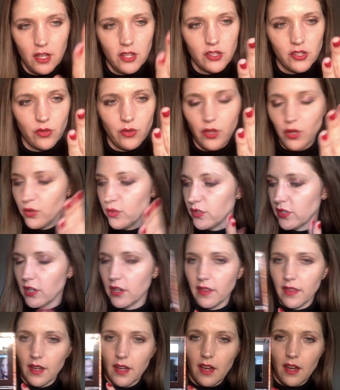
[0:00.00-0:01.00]
So those are
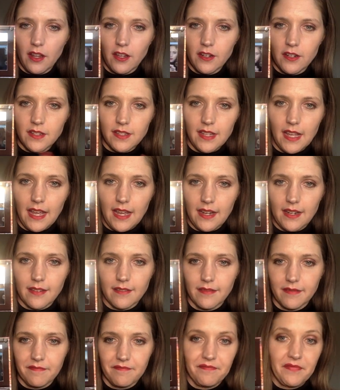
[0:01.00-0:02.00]
the colors, and
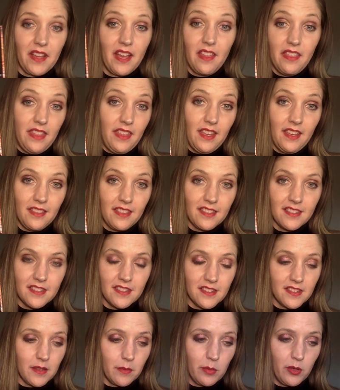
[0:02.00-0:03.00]
I think this
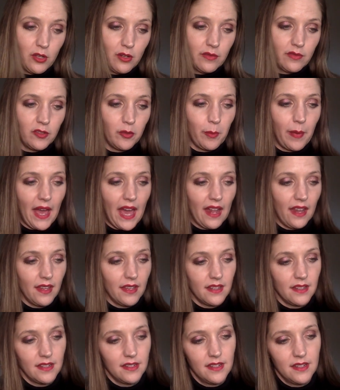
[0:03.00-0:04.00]
is a beautiful
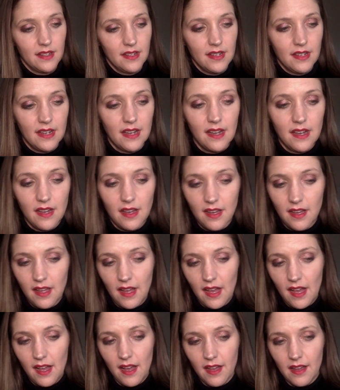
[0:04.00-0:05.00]
palette
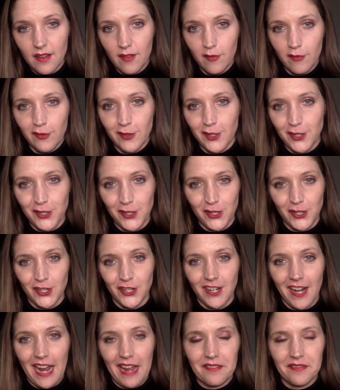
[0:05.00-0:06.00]
for sure.
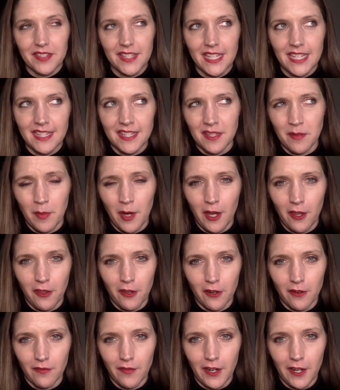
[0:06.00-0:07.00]
I've seen some
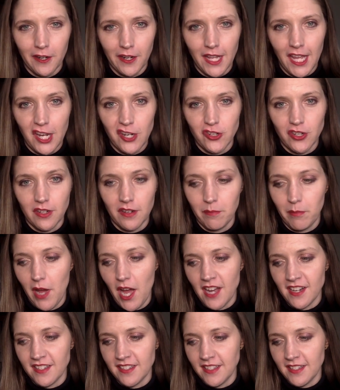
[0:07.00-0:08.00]
other variation
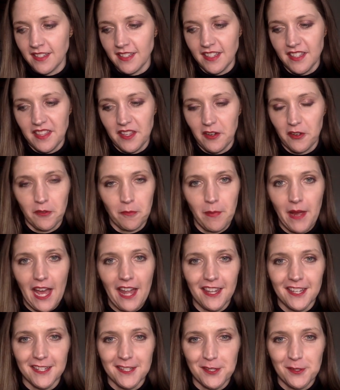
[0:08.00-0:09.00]
boxes and their
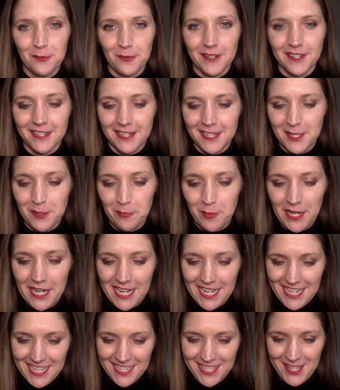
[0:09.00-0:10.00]
palettes weren't as
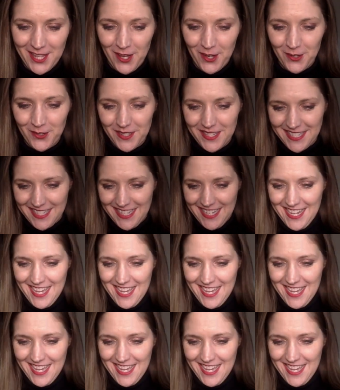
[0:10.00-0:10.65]
pretty as those.